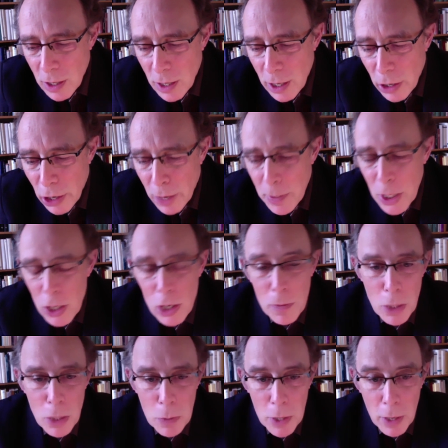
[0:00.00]
Hermetism
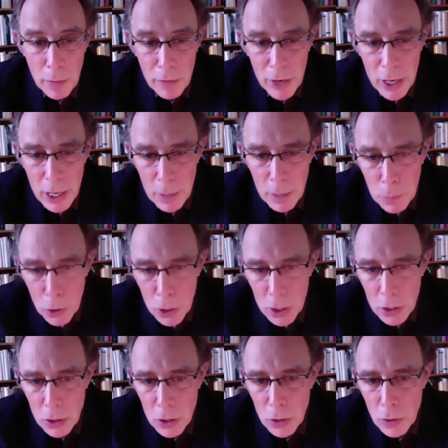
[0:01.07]
has become very
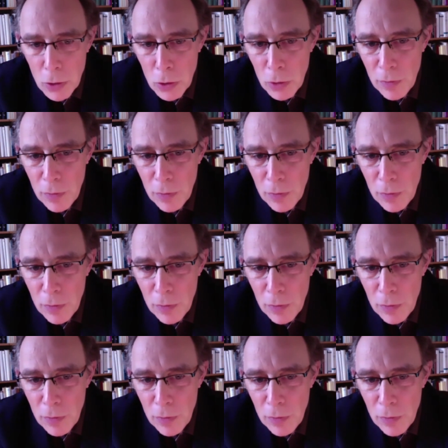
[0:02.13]
important through